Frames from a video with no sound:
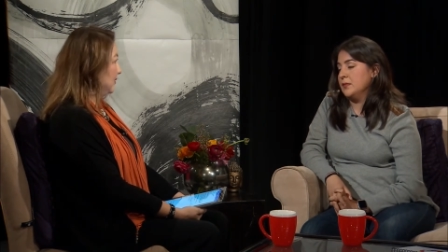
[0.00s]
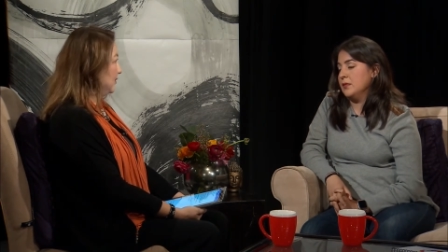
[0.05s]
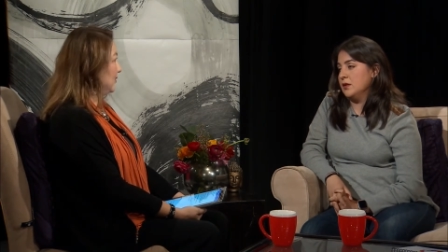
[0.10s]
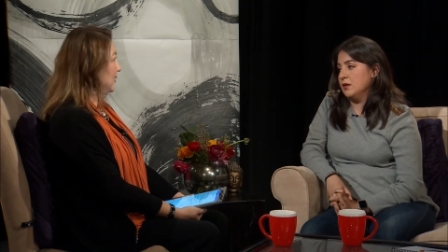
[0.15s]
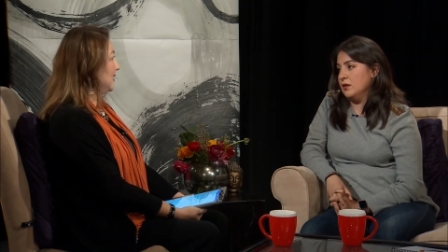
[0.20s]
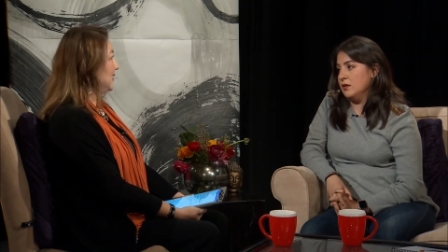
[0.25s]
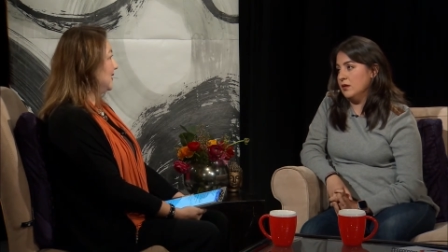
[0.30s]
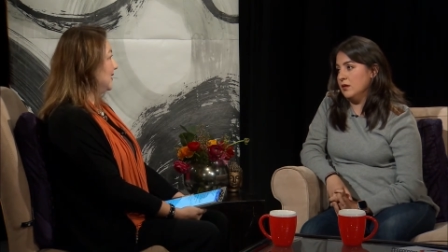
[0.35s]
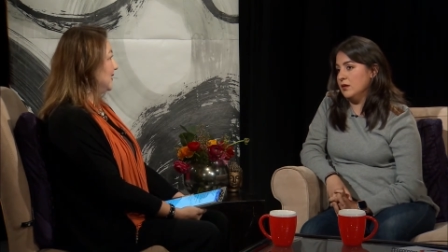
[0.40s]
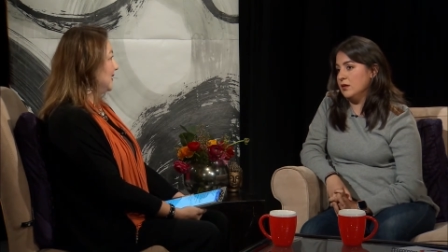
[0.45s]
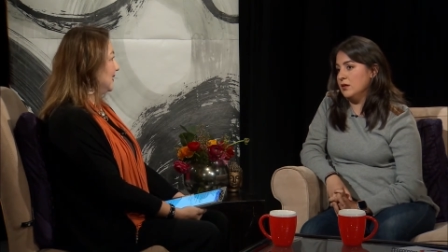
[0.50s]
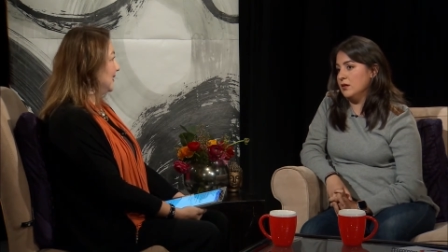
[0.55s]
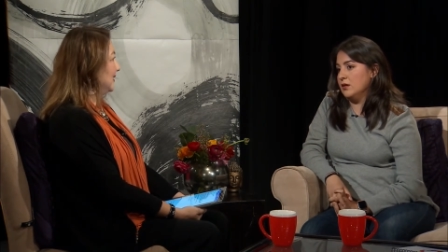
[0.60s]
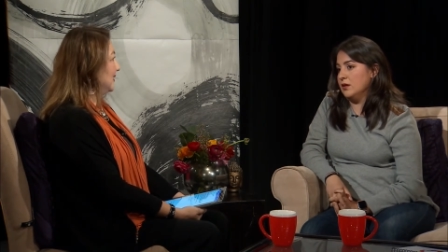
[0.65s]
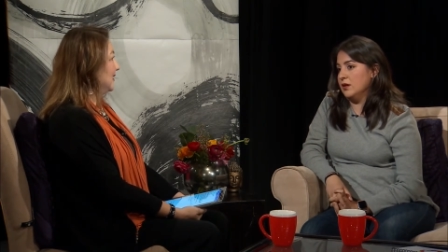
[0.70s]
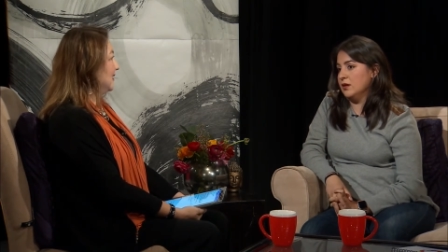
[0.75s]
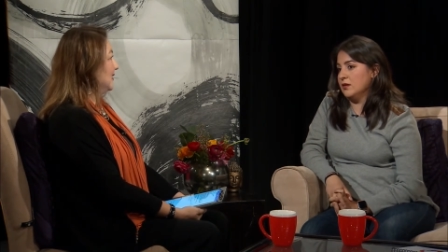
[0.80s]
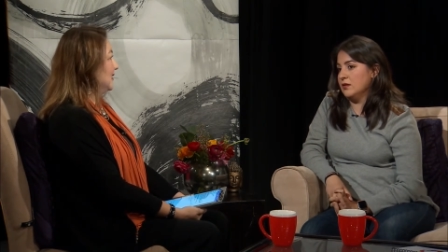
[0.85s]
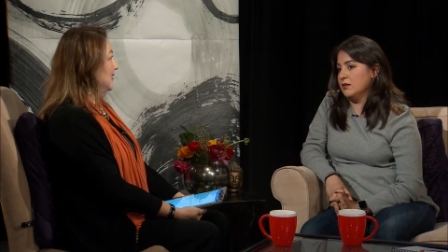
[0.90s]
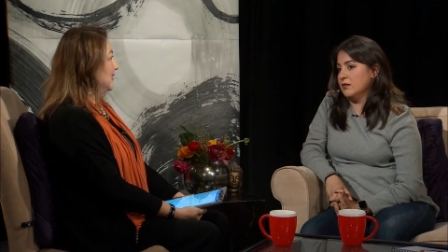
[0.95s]
right. Uh,
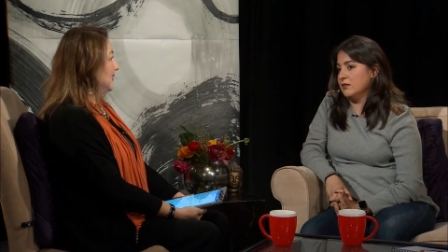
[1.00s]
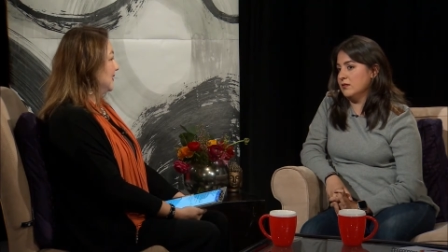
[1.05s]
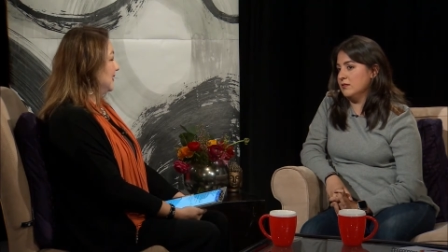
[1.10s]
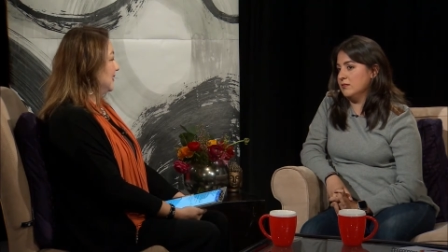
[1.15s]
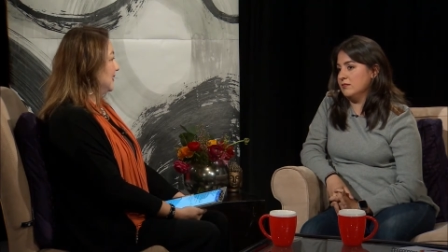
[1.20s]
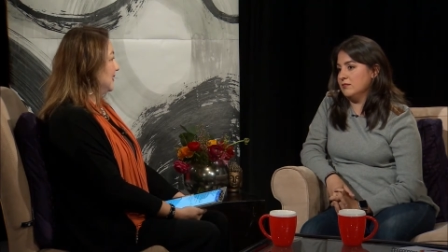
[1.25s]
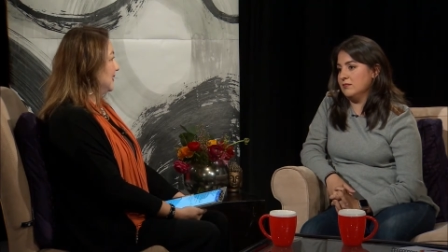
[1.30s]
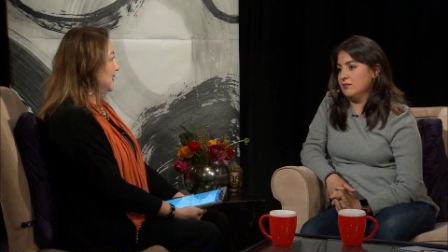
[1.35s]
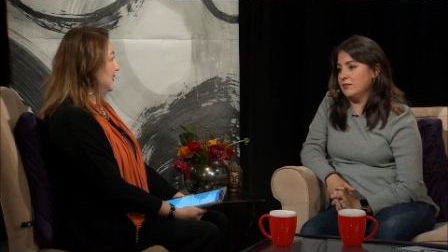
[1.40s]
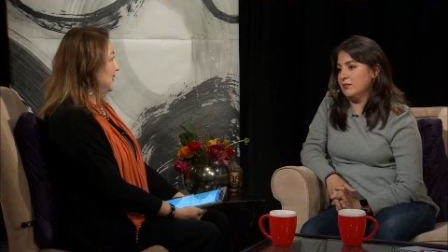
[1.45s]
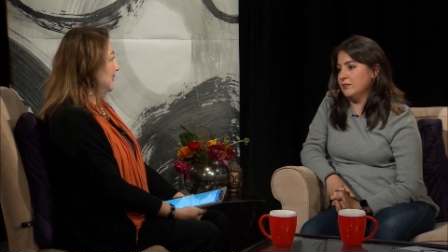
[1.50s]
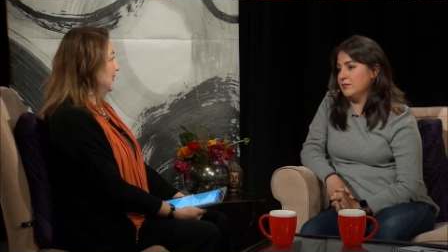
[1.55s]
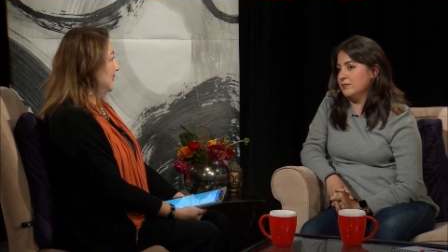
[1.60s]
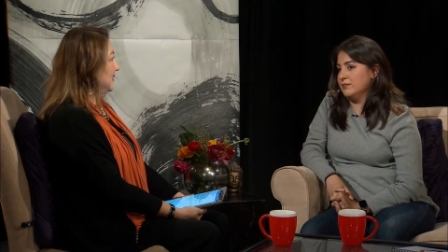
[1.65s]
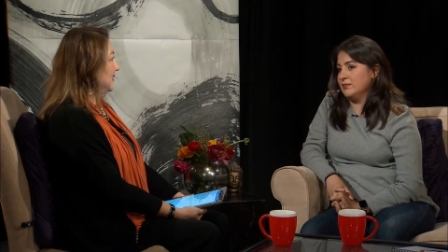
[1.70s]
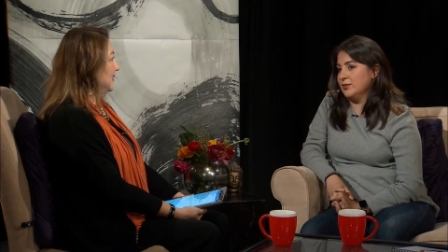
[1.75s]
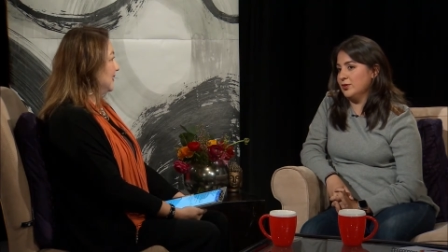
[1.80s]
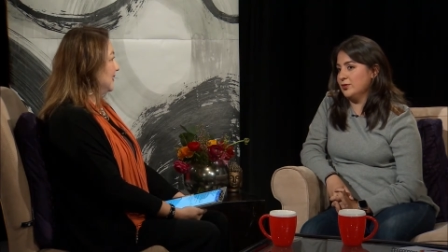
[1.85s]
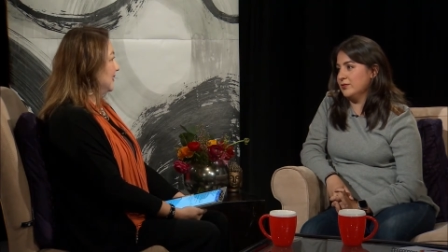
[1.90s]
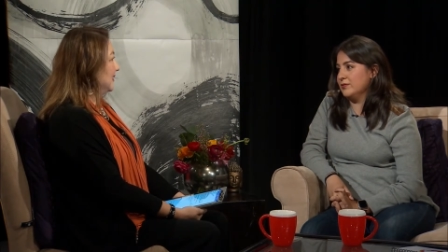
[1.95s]
and
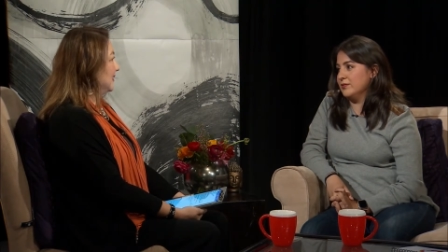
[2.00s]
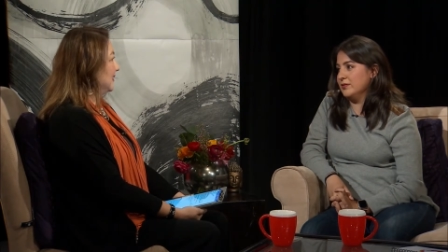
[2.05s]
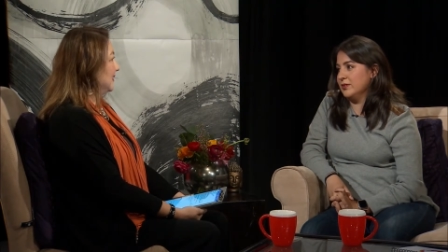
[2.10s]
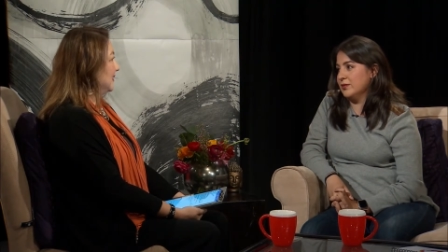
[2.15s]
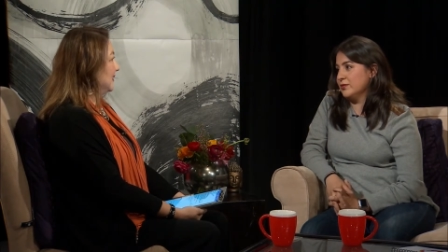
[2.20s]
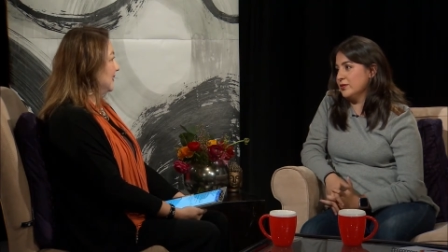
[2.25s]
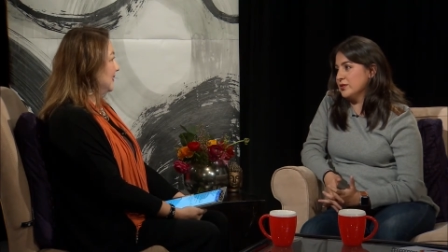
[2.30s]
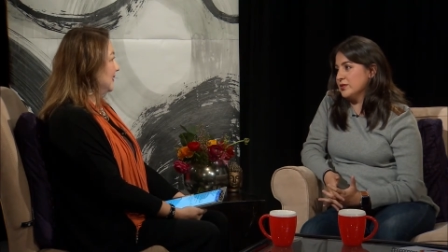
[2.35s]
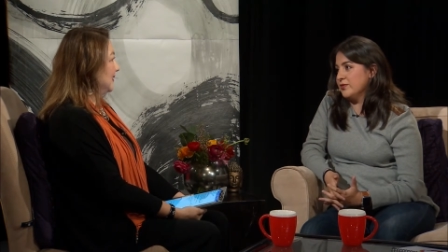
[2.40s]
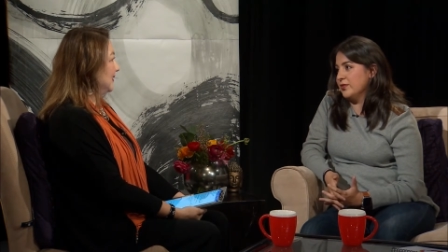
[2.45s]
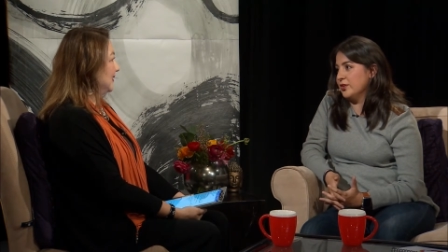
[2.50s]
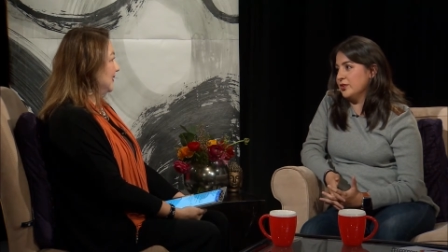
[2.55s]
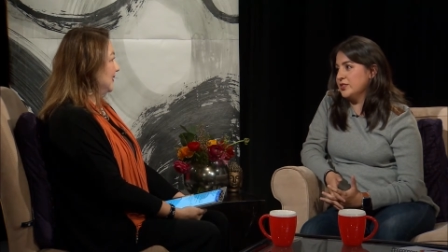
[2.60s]
very, you know, it's very